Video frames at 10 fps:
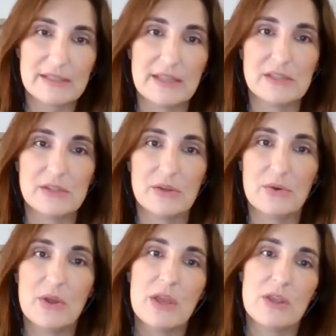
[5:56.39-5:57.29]
And
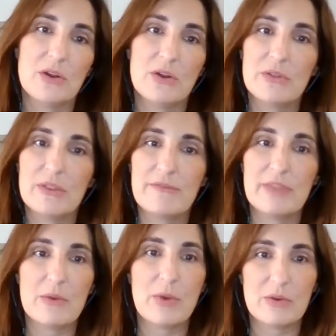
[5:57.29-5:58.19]
so, you know, if
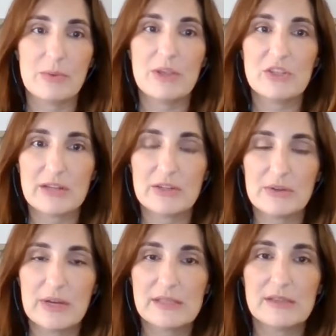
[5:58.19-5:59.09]
they want to reach out
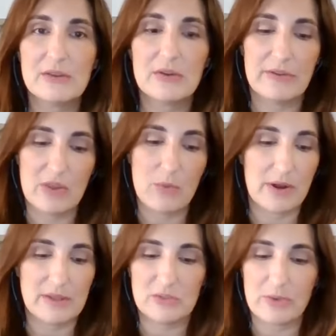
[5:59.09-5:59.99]
to us, and if they
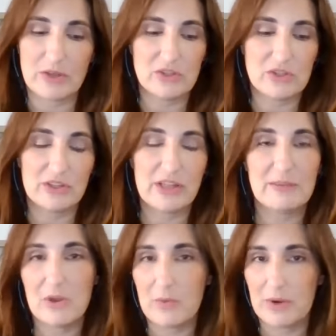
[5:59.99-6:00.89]
want us to register,
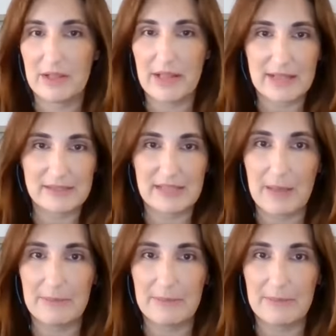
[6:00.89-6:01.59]
let them know when a class is